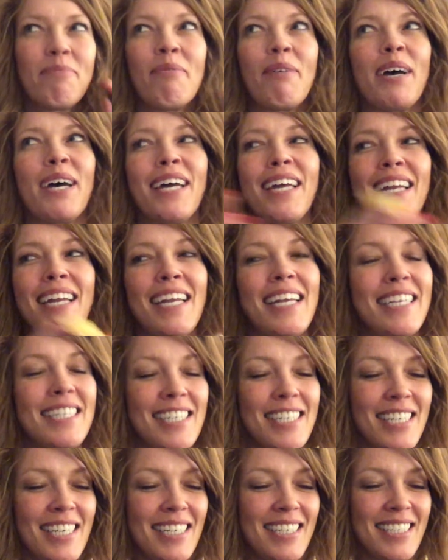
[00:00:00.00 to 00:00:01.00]
But
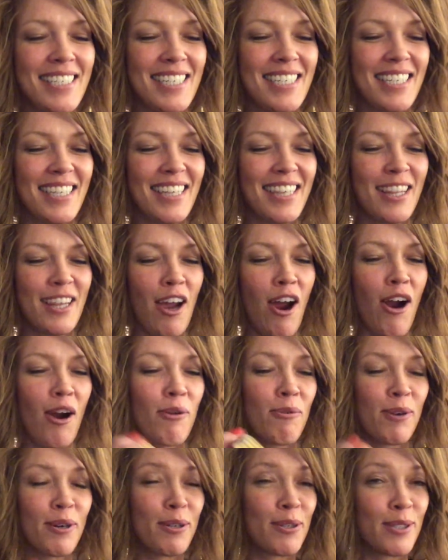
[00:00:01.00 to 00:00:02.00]
it's just the, our
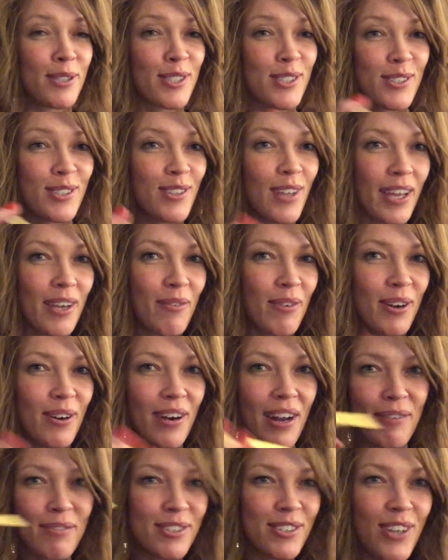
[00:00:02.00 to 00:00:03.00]
roads. Like we don't
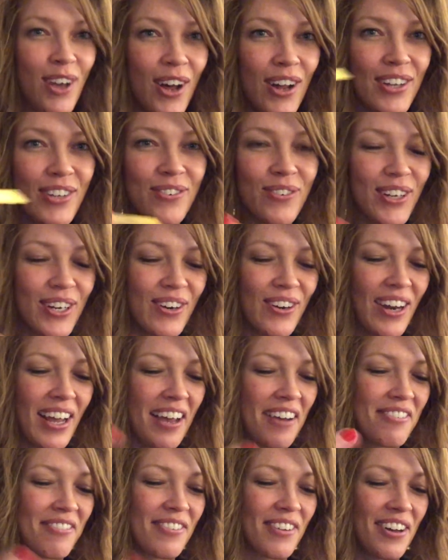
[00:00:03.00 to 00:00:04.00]
have salt. We don't
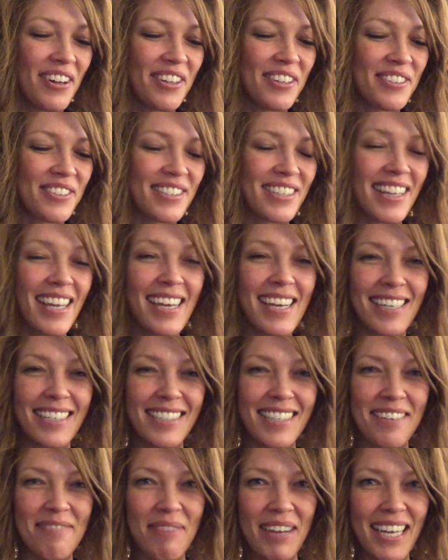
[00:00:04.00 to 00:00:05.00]
have all those things
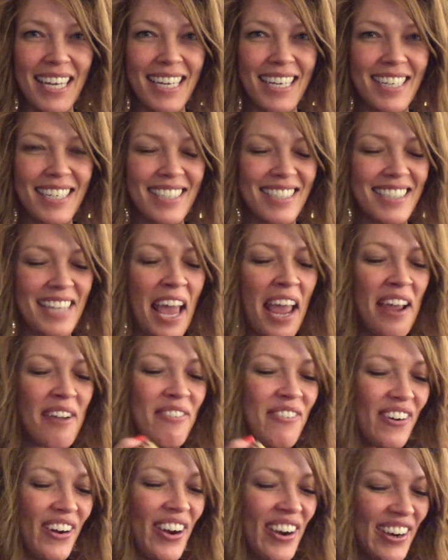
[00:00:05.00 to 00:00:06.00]
that make it
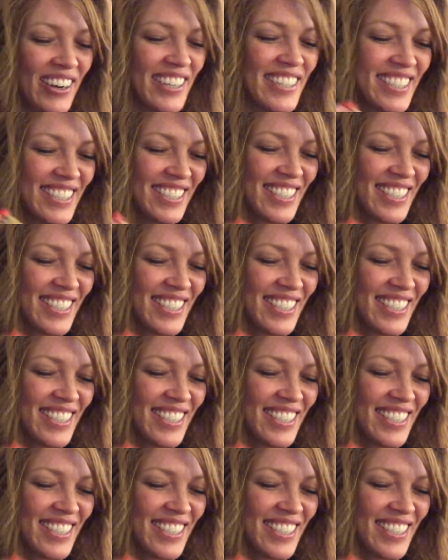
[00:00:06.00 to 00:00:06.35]
safer.